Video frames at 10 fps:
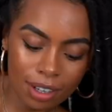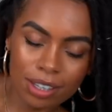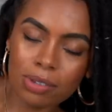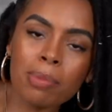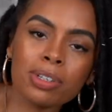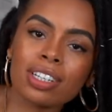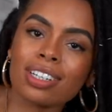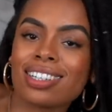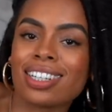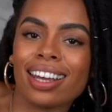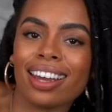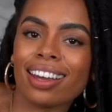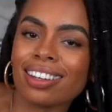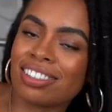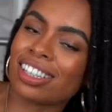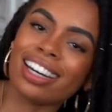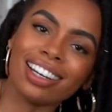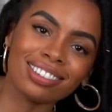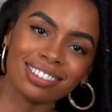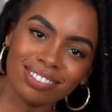So I'm just gonna sit here
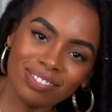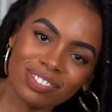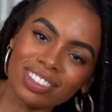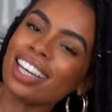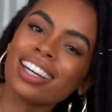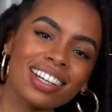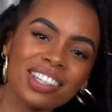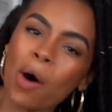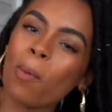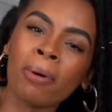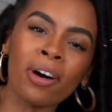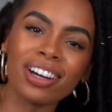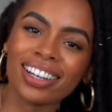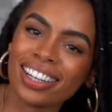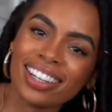chilling, eating this whole pot